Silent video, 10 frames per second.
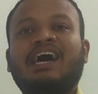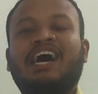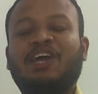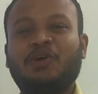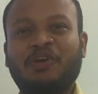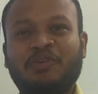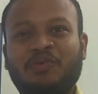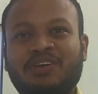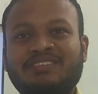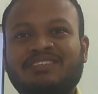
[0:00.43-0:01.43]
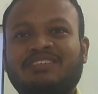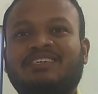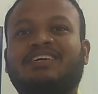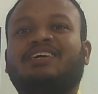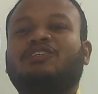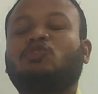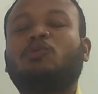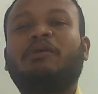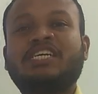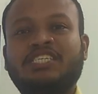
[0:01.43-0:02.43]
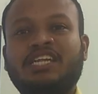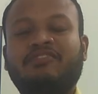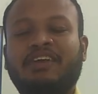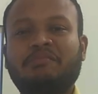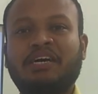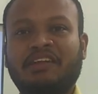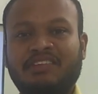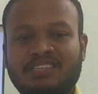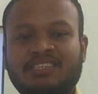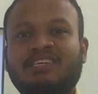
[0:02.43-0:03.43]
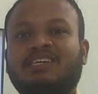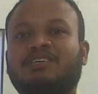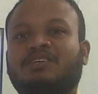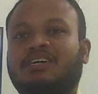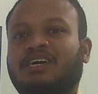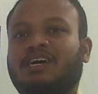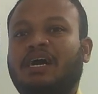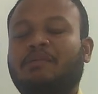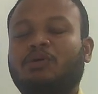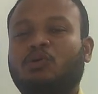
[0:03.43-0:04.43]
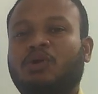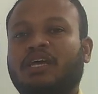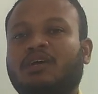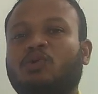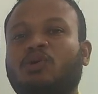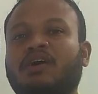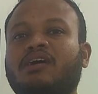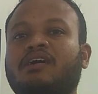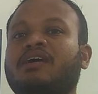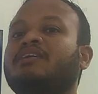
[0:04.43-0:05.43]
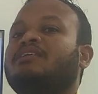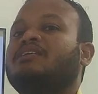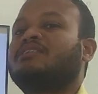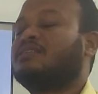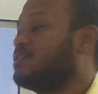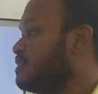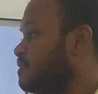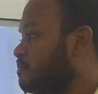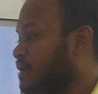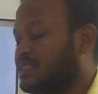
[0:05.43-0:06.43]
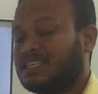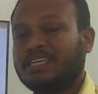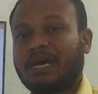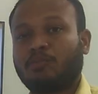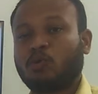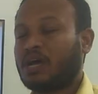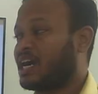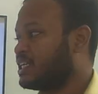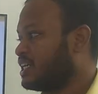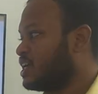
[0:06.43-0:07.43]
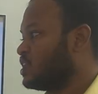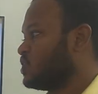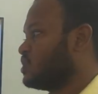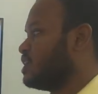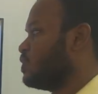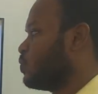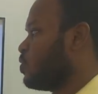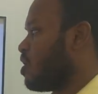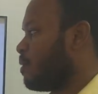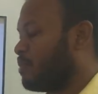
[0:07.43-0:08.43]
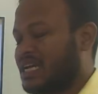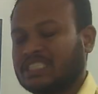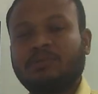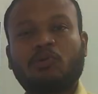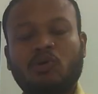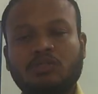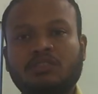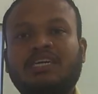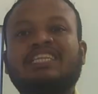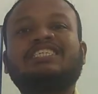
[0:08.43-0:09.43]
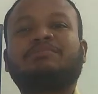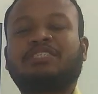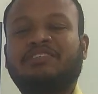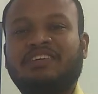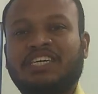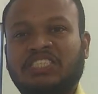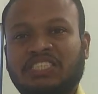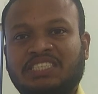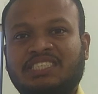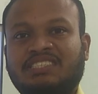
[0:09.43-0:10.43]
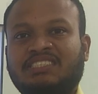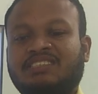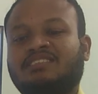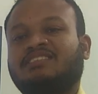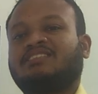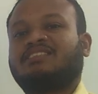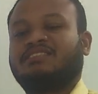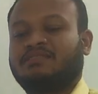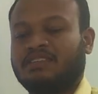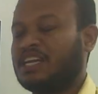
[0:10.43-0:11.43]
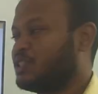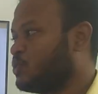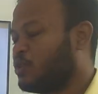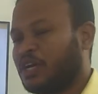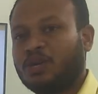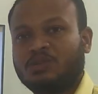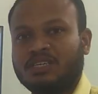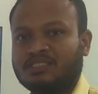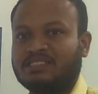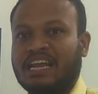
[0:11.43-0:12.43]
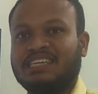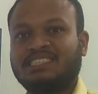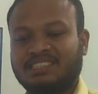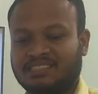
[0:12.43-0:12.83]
Hello everyone. So myself am Aravinth. I'm today gonna present about agricultural drone operation process and the specifications. Let's go into the slides.